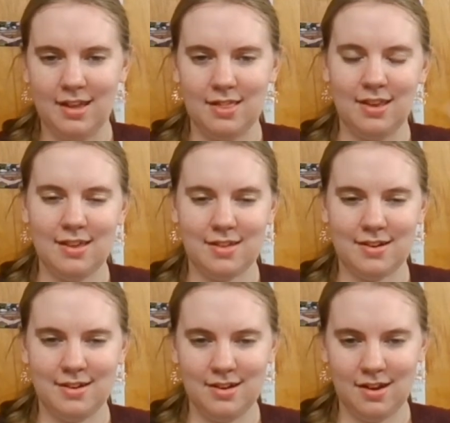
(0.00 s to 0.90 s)
the
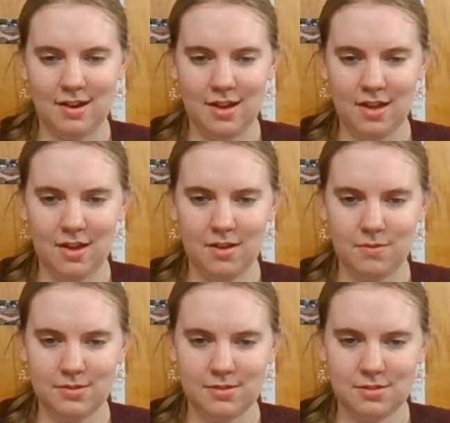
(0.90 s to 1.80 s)
other
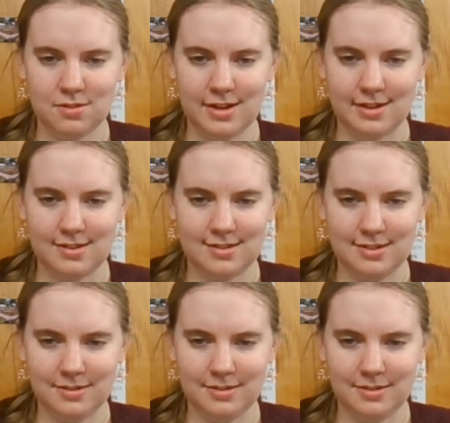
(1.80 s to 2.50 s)
was straight.